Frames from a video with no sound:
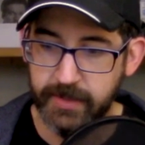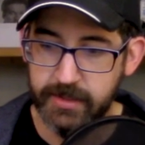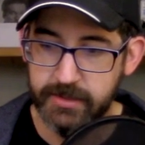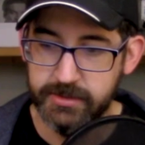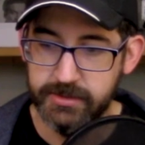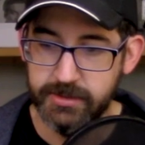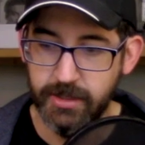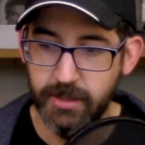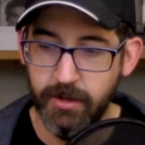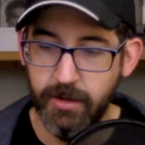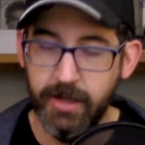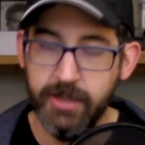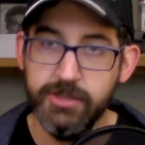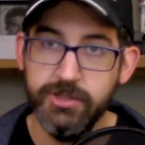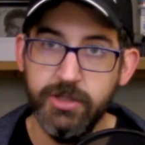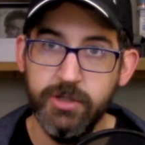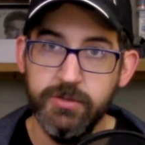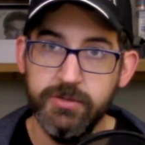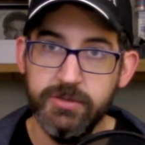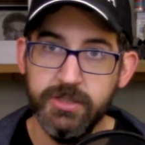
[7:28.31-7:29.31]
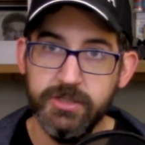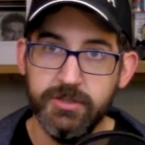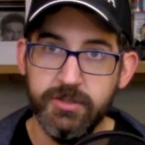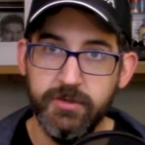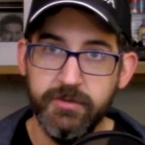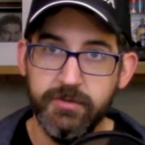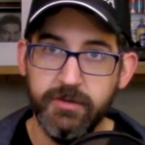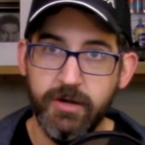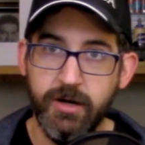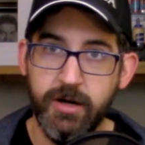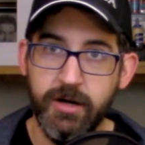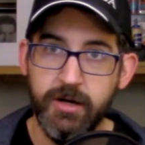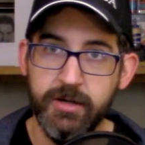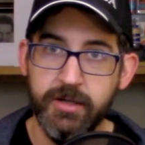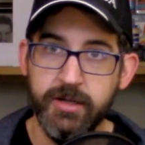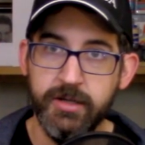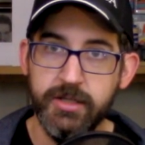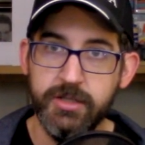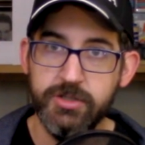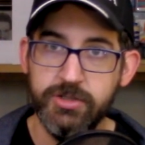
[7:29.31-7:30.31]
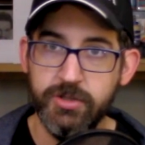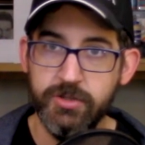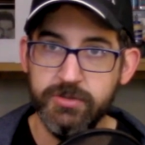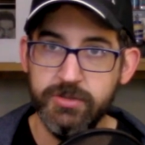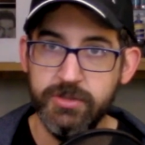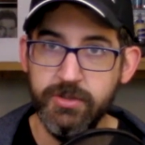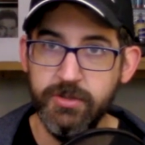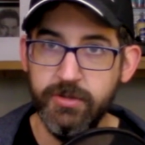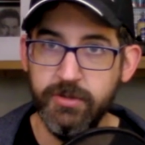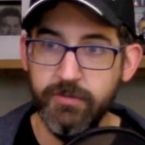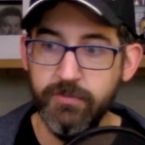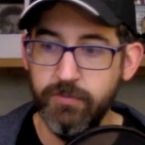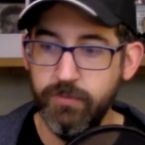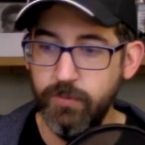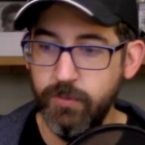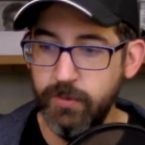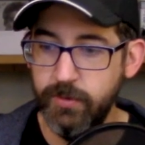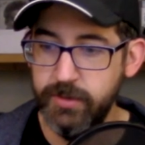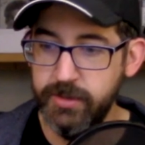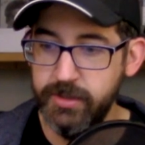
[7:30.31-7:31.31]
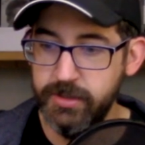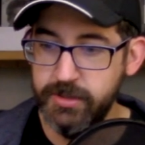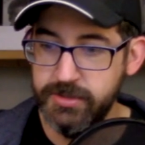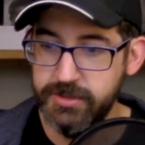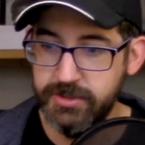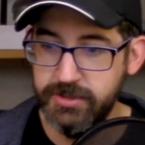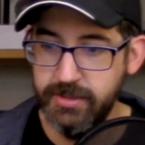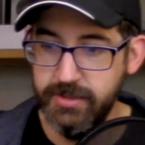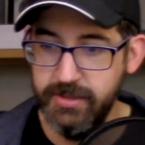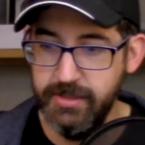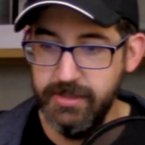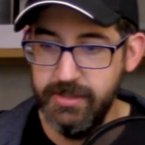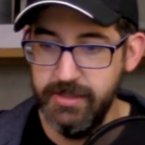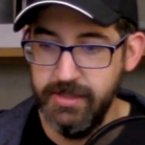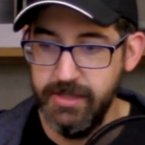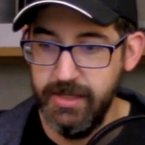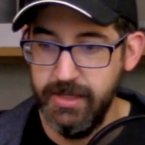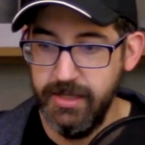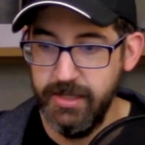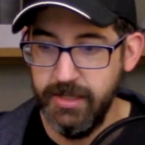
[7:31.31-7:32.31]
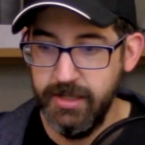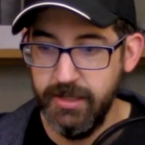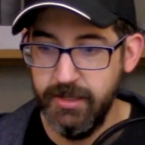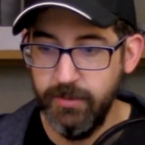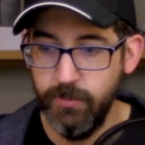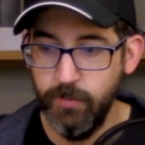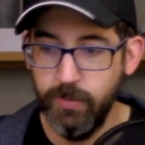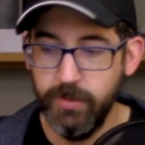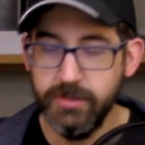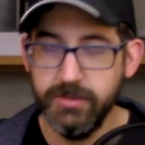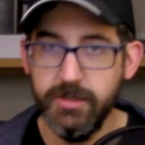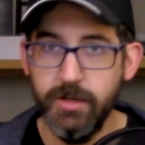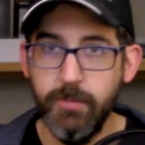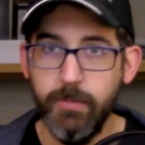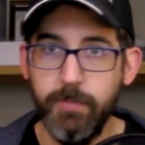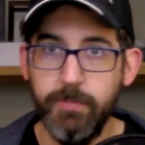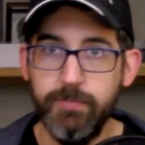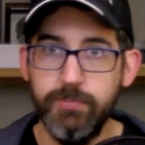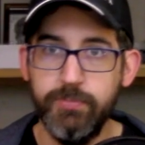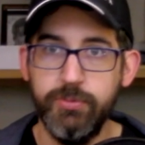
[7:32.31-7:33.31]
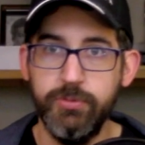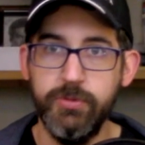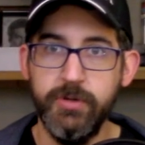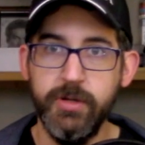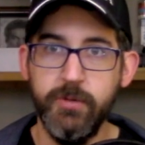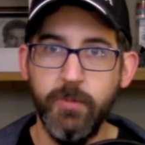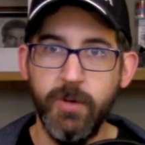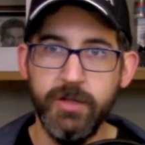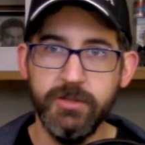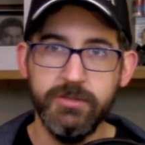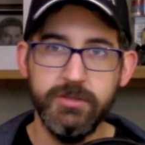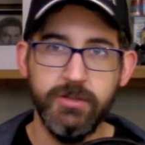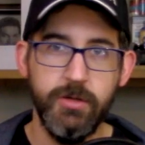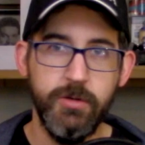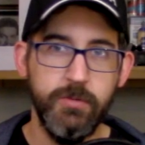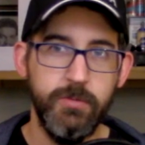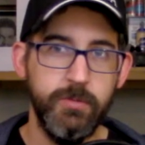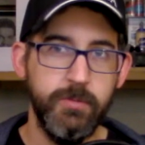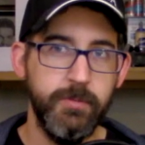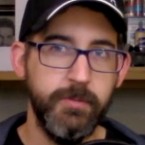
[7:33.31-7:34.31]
So I chose his Hearthguard, and he chose a unit of warriors, and it worked out pretty well. So